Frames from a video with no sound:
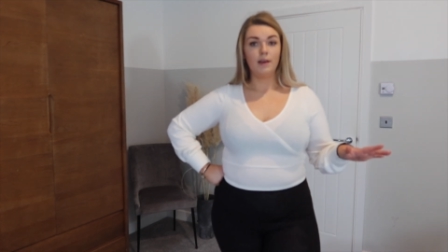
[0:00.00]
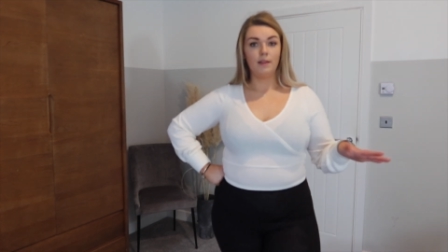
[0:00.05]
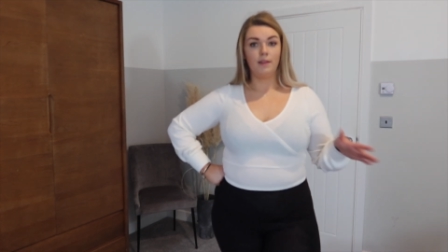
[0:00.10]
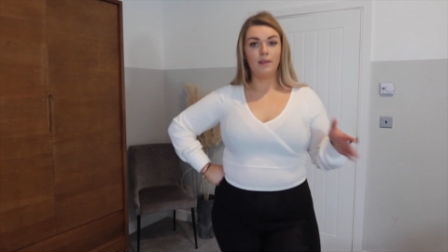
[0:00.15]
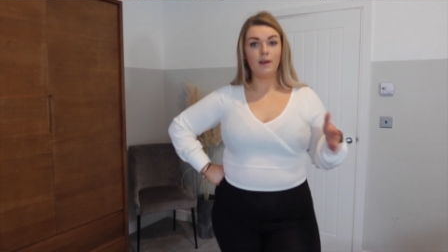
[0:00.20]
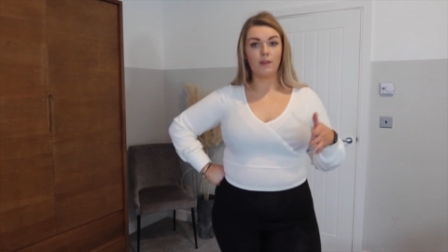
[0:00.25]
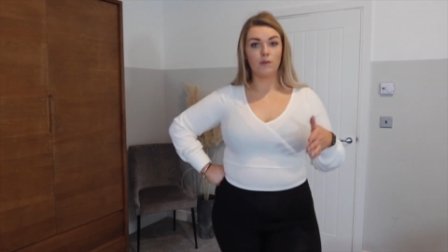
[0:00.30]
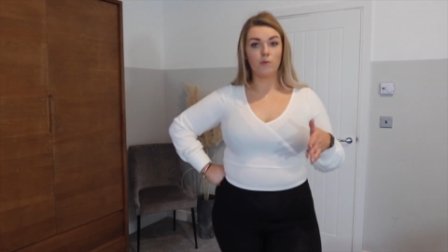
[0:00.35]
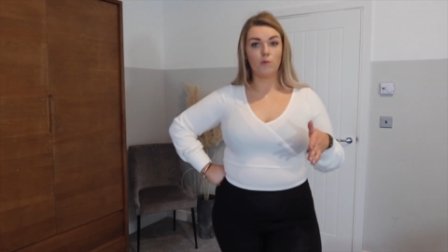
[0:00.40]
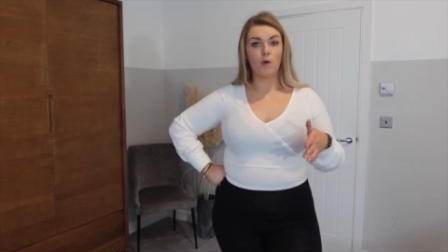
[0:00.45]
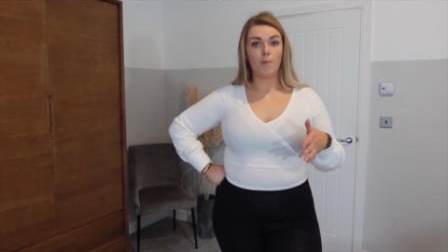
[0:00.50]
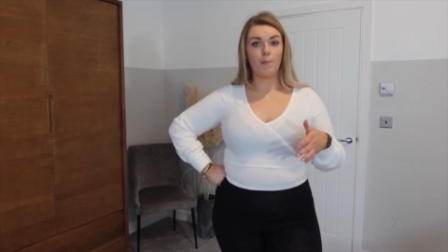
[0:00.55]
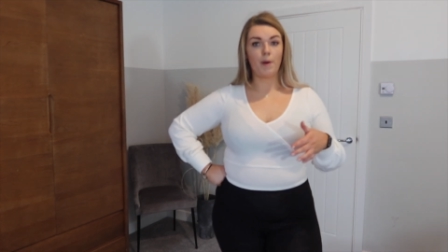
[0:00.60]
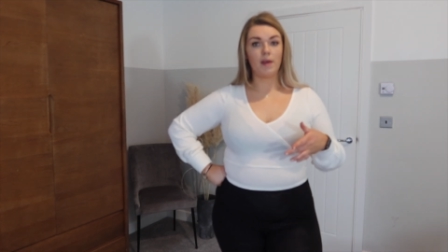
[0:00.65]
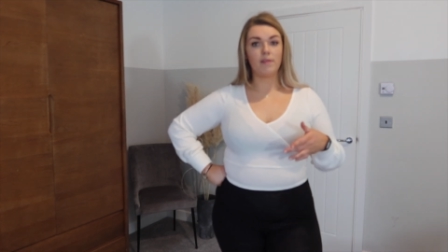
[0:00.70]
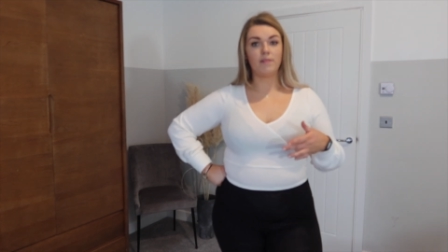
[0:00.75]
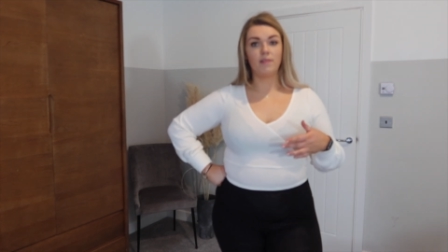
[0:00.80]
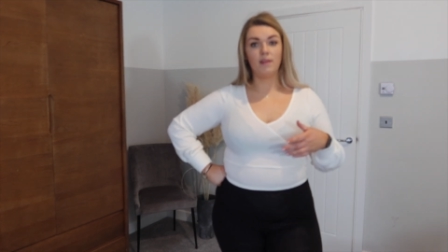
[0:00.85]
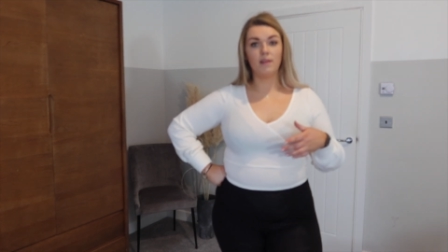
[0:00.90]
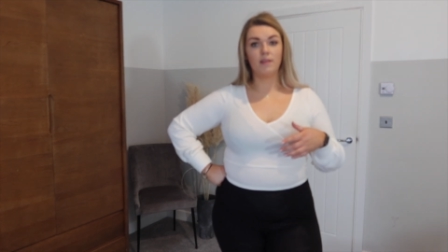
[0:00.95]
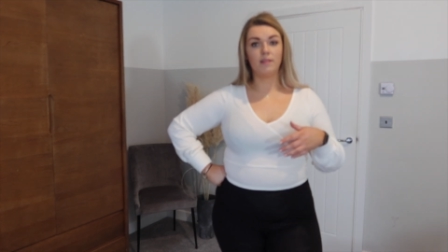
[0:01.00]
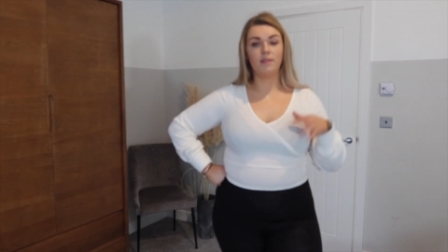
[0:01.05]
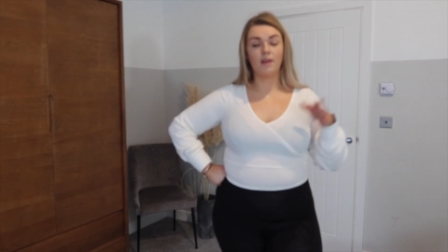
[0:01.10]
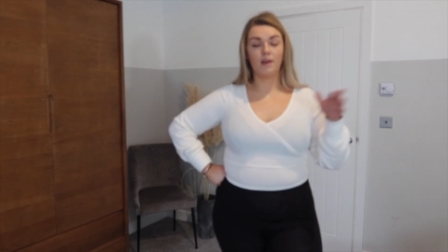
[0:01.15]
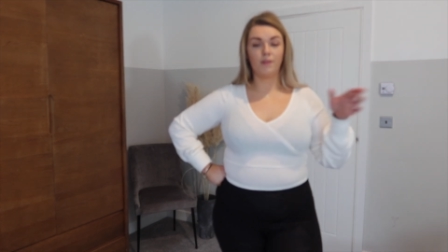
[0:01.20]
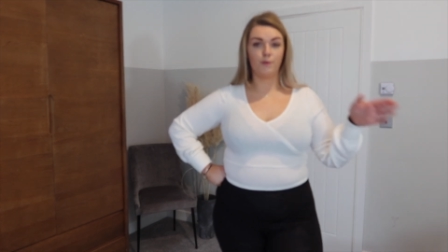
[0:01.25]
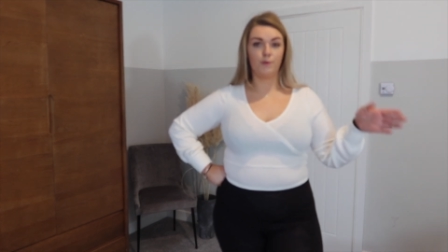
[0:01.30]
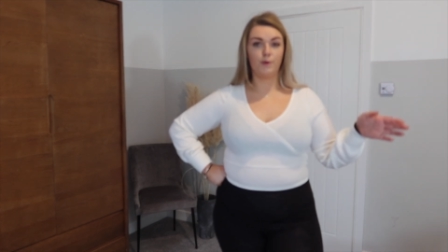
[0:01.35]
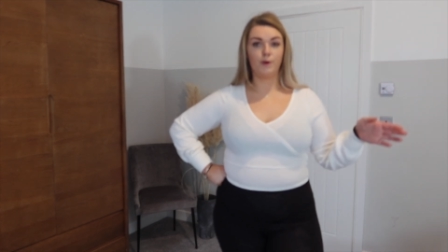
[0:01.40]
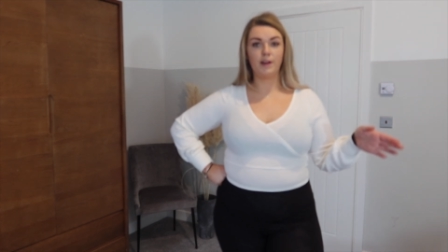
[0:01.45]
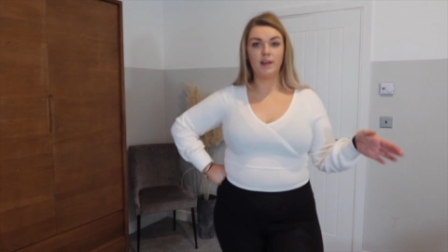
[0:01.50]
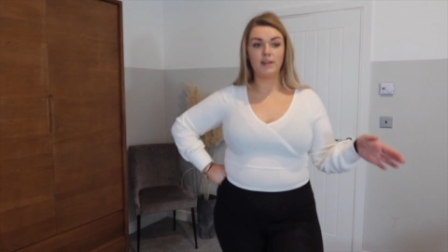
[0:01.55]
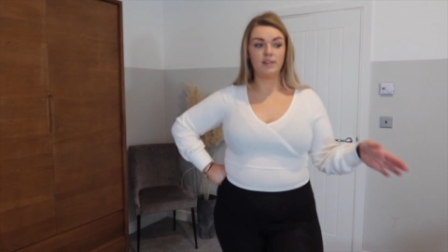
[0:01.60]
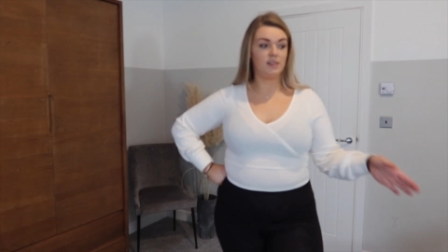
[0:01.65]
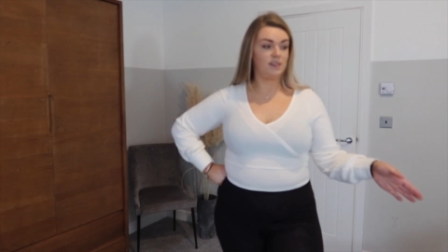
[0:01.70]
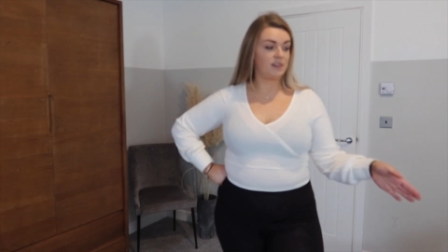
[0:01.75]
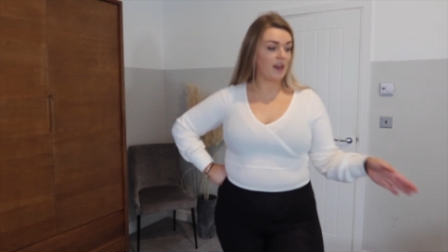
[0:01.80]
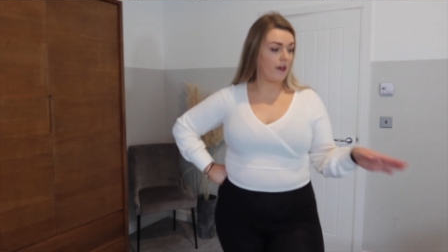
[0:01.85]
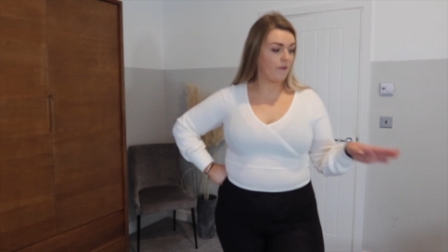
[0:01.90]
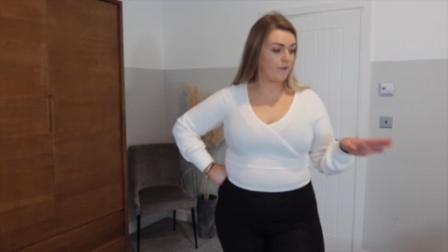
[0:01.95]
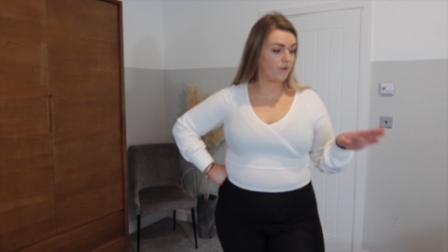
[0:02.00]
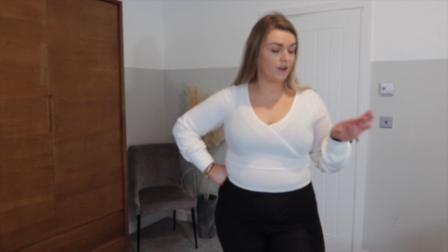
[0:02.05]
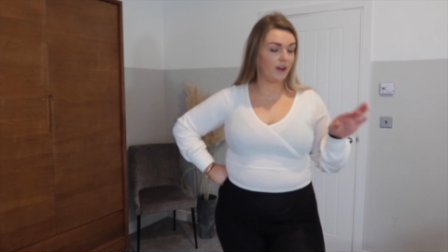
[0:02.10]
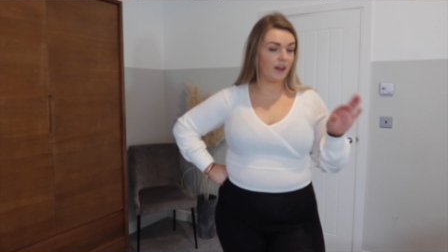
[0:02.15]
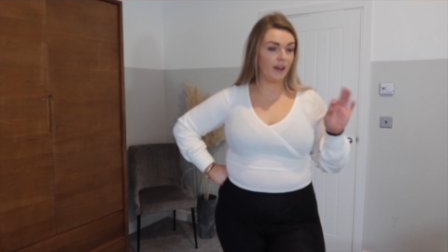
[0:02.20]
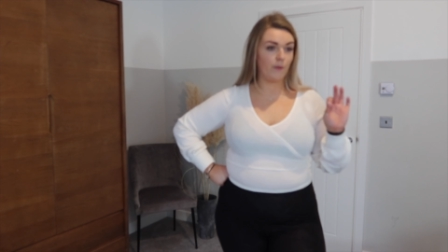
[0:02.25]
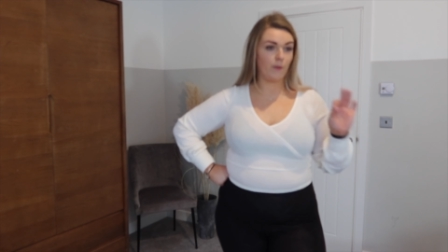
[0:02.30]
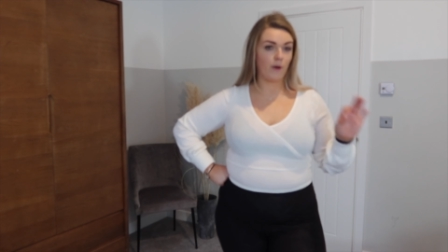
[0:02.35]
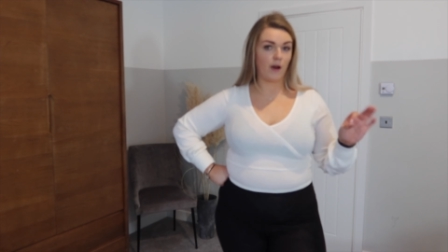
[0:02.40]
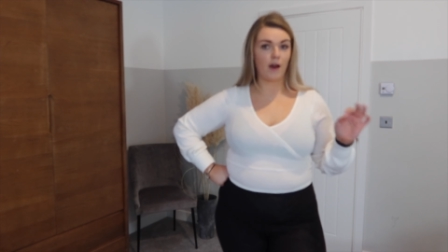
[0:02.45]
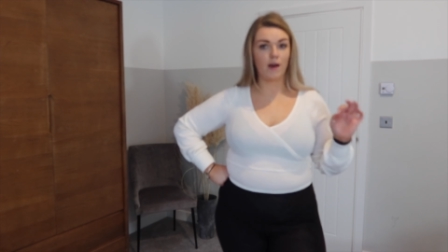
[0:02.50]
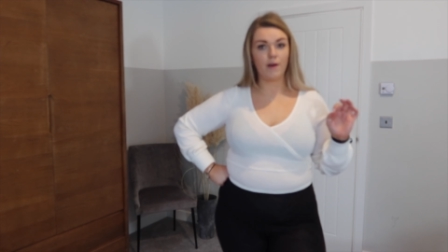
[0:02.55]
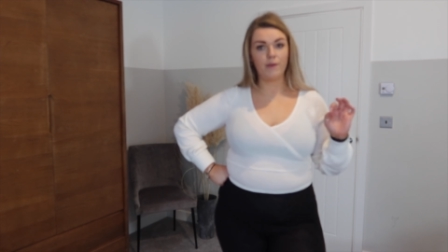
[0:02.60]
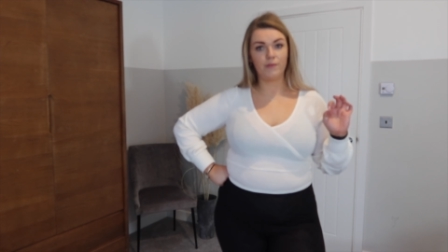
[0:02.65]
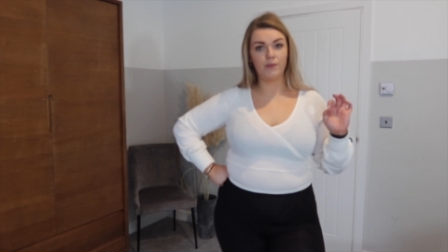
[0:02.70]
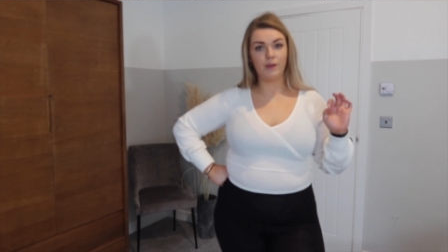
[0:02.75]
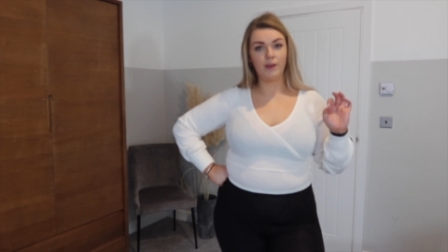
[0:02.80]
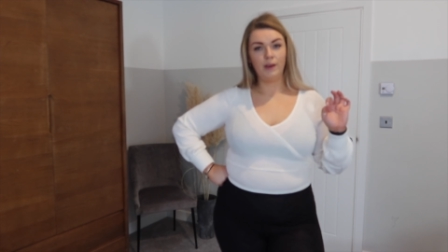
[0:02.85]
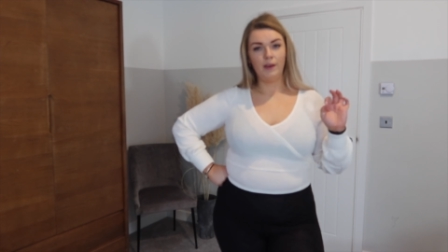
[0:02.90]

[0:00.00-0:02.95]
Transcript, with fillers: the other one, but I think the other one is definitely worth